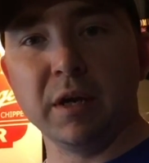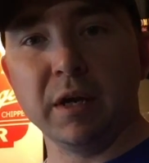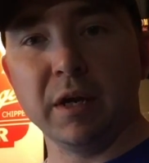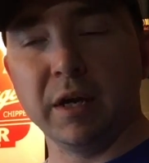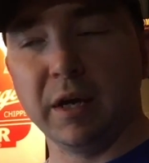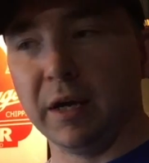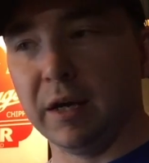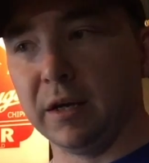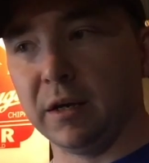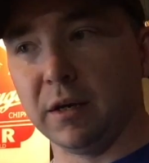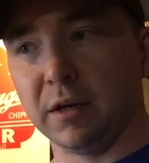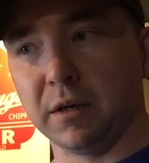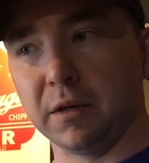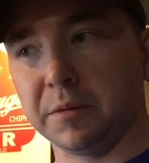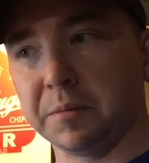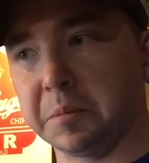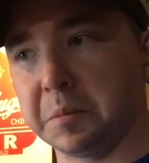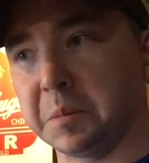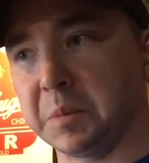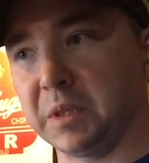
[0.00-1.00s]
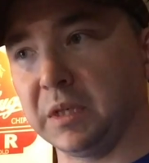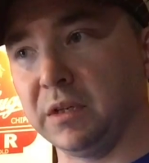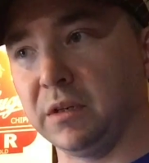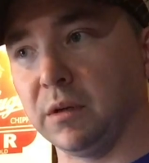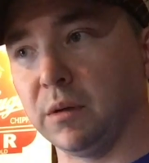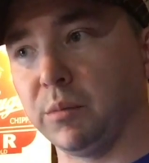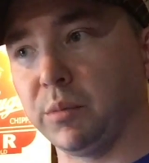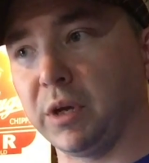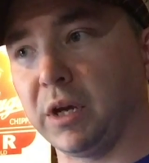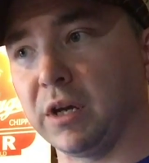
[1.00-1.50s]
And you
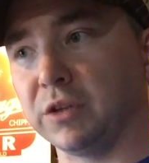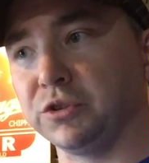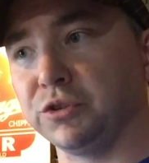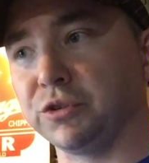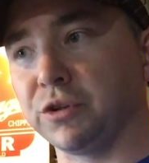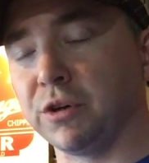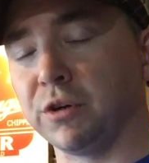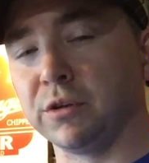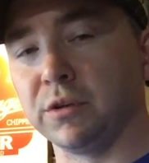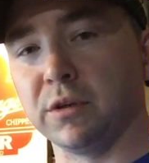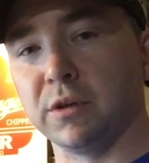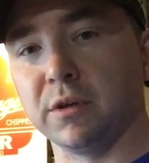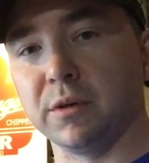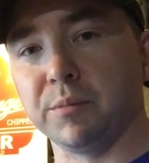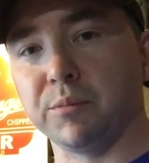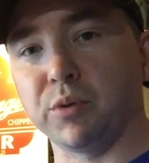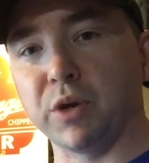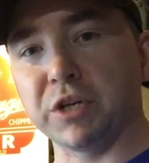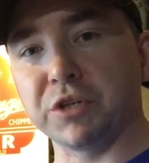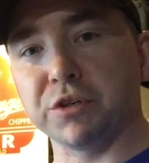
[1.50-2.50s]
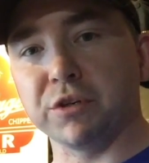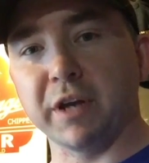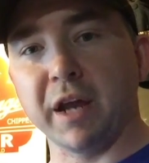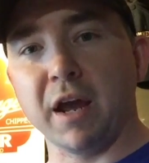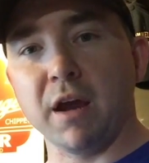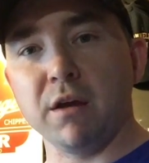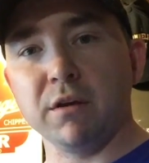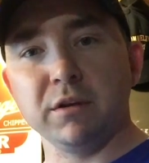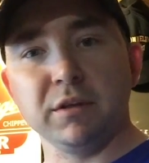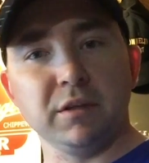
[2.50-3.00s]
know, because you turn the pressure
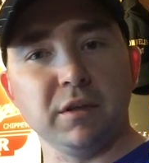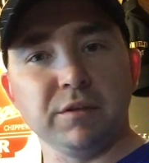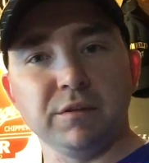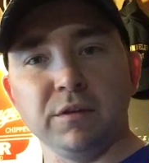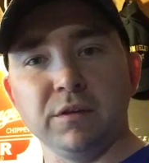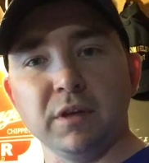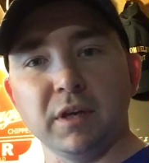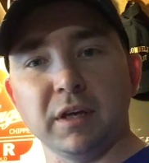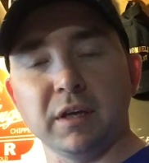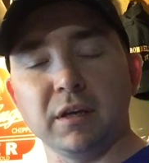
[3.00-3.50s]
down, it doesn't